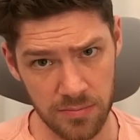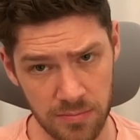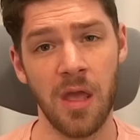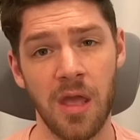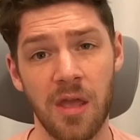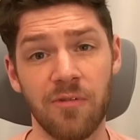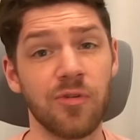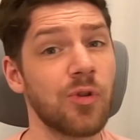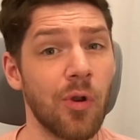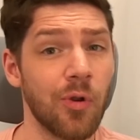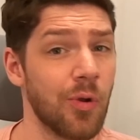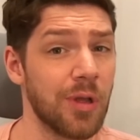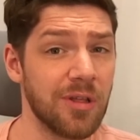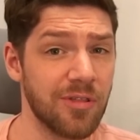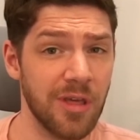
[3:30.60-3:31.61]
If you don't
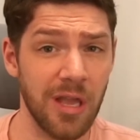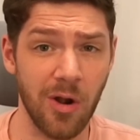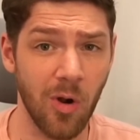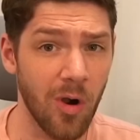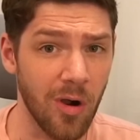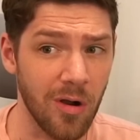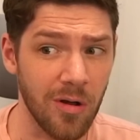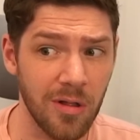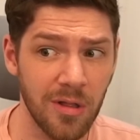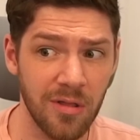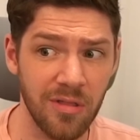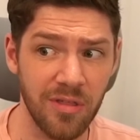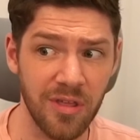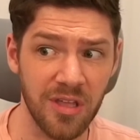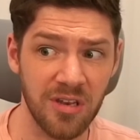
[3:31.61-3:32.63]
know anything at all,
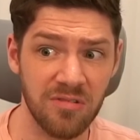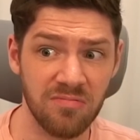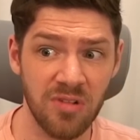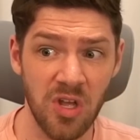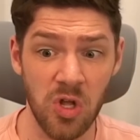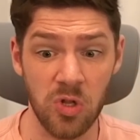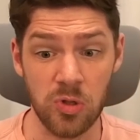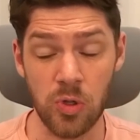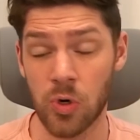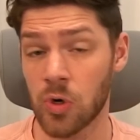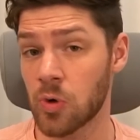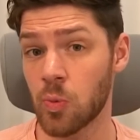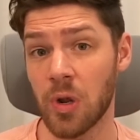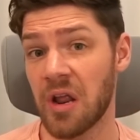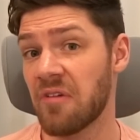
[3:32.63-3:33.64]
then
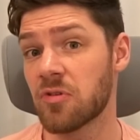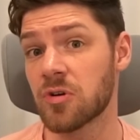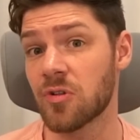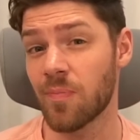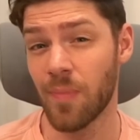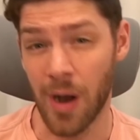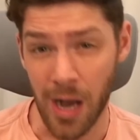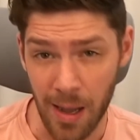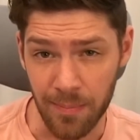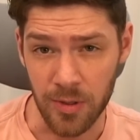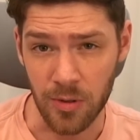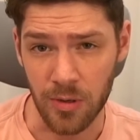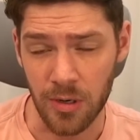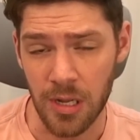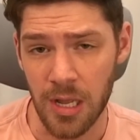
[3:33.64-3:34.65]
learn whatever is
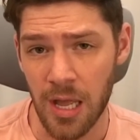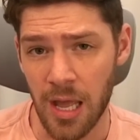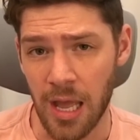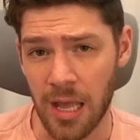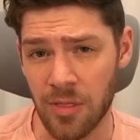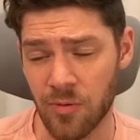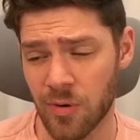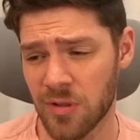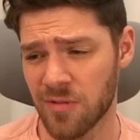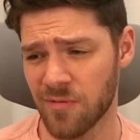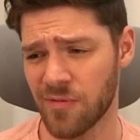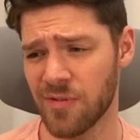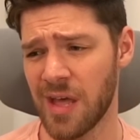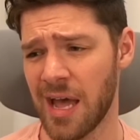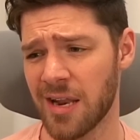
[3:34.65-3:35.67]
popular. And the reason
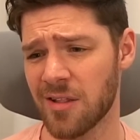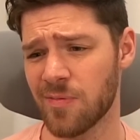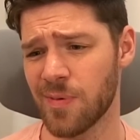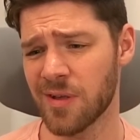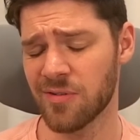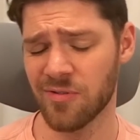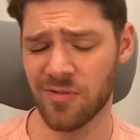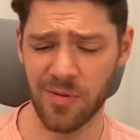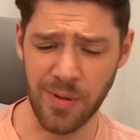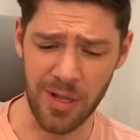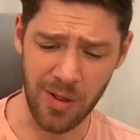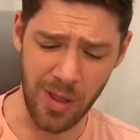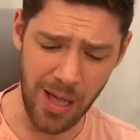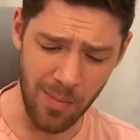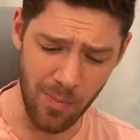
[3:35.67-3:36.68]
for that is because there's gonna be a lot